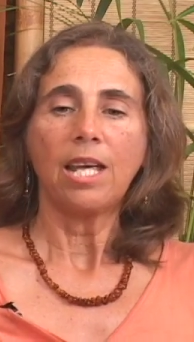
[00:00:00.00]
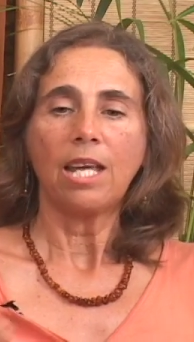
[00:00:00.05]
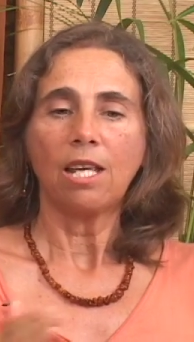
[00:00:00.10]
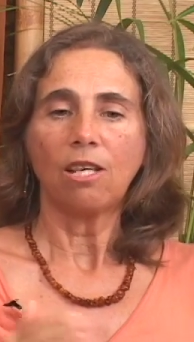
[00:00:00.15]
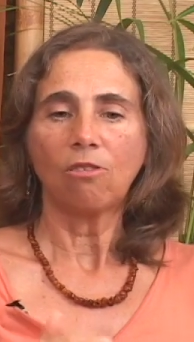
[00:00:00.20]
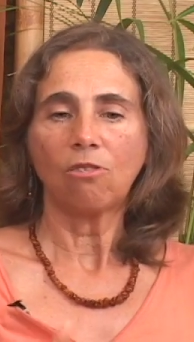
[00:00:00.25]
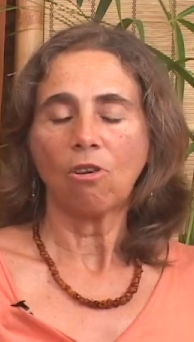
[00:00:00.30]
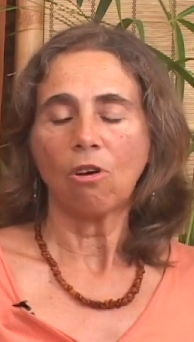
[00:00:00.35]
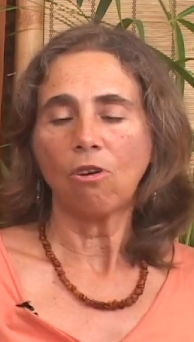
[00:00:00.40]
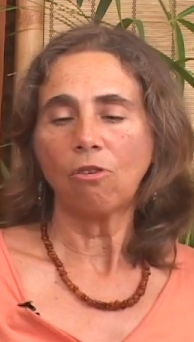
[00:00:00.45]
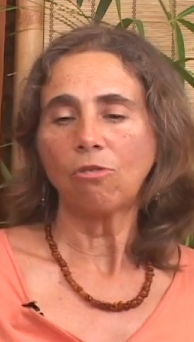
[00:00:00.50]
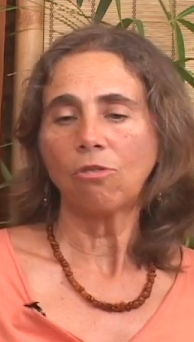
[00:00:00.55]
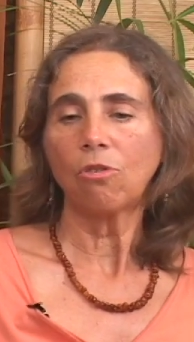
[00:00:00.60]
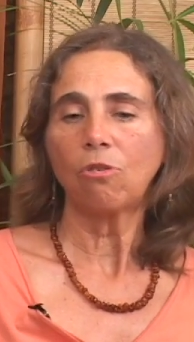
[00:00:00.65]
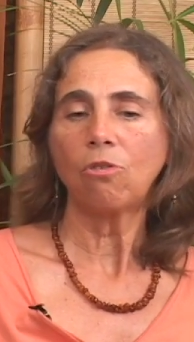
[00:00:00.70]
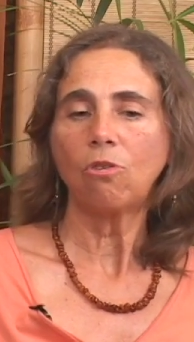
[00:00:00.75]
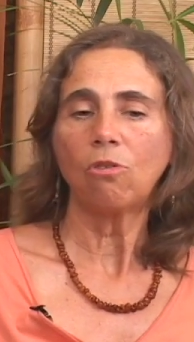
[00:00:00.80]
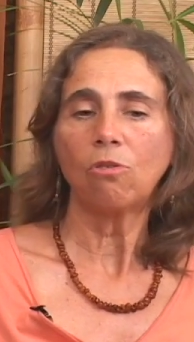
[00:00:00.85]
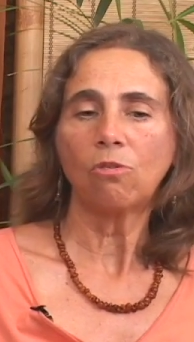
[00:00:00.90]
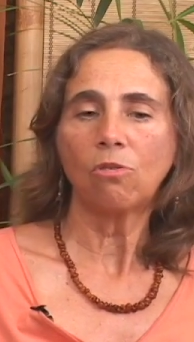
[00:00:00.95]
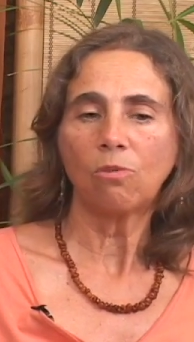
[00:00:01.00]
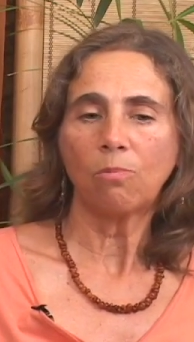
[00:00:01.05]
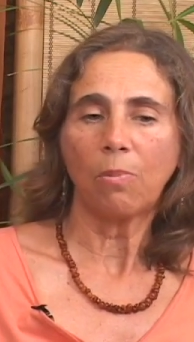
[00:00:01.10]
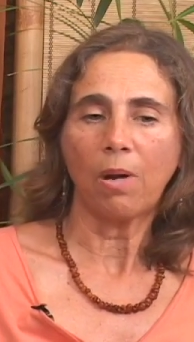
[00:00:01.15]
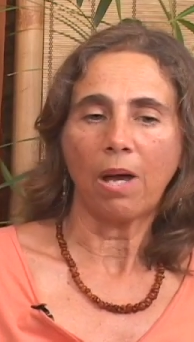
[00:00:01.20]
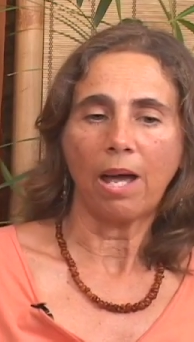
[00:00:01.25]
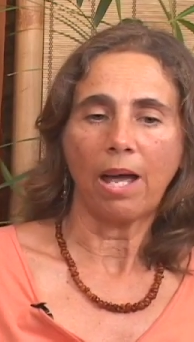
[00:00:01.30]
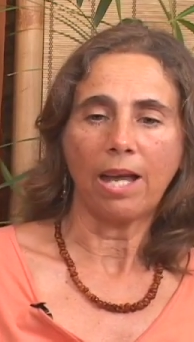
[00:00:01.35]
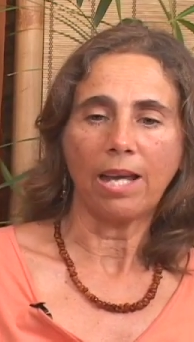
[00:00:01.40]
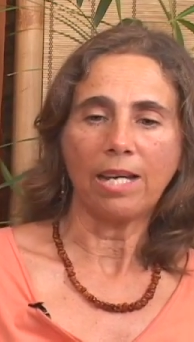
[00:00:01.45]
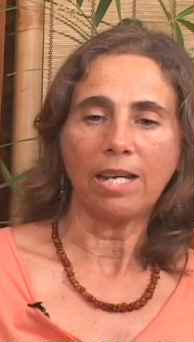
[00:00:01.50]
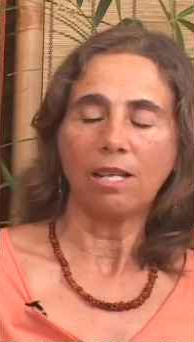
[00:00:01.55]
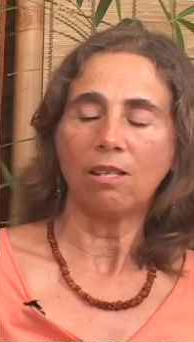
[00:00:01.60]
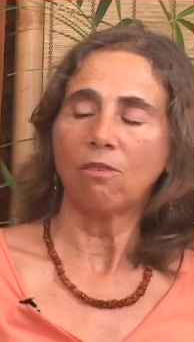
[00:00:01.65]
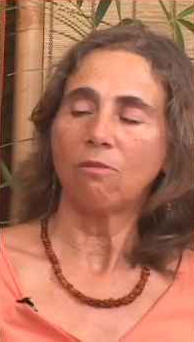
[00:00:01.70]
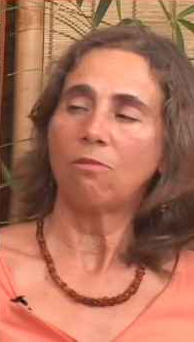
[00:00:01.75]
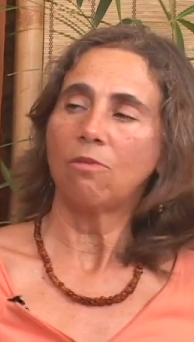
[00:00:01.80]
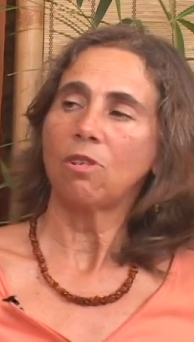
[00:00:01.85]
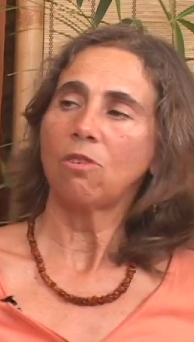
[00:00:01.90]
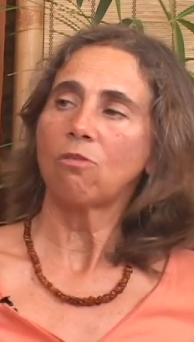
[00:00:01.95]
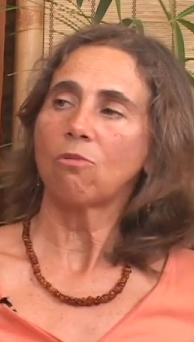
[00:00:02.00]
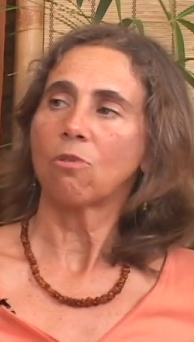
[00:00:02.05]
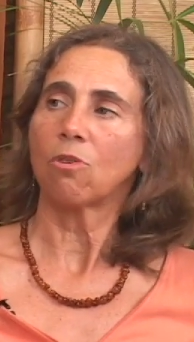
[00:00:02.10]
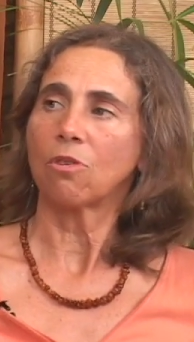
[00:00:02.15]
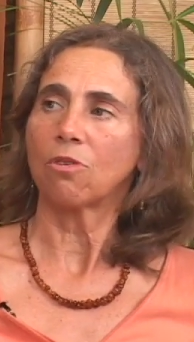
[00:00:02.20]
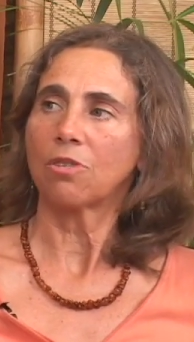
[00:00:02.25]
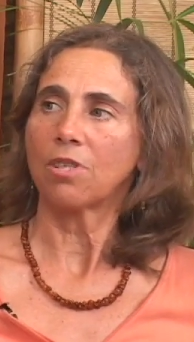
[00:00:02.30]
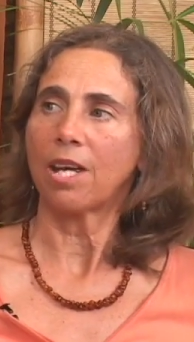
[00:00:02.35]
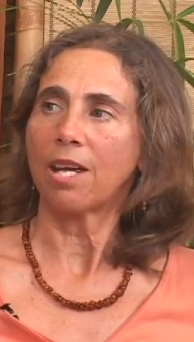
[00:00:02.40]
It's also used by individuals.